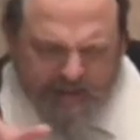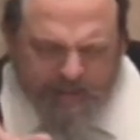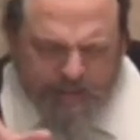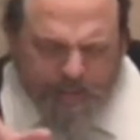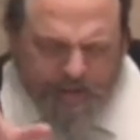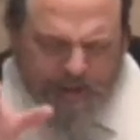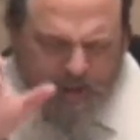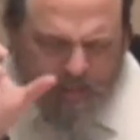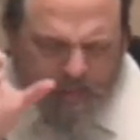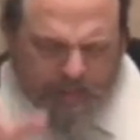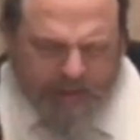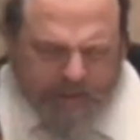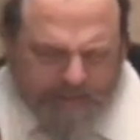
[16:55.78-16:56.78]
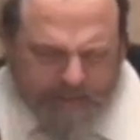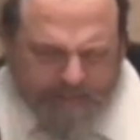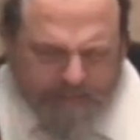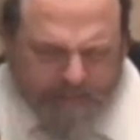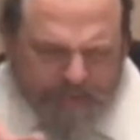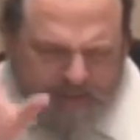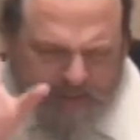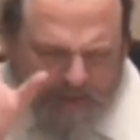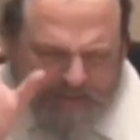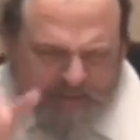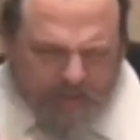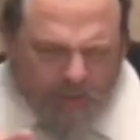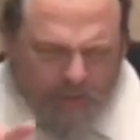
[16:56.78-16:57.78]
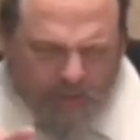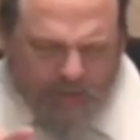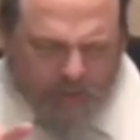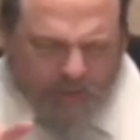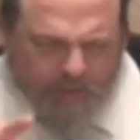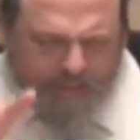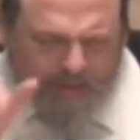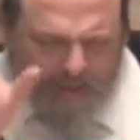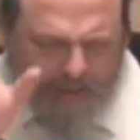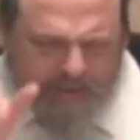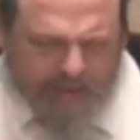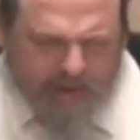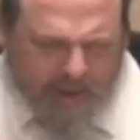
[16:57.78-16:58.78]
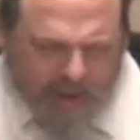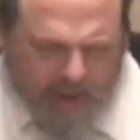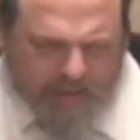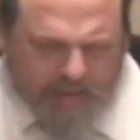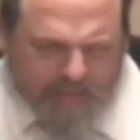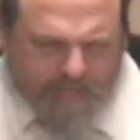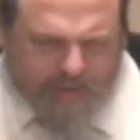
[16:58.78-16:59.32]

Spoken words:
When you go to a store and you want to buy the kardum,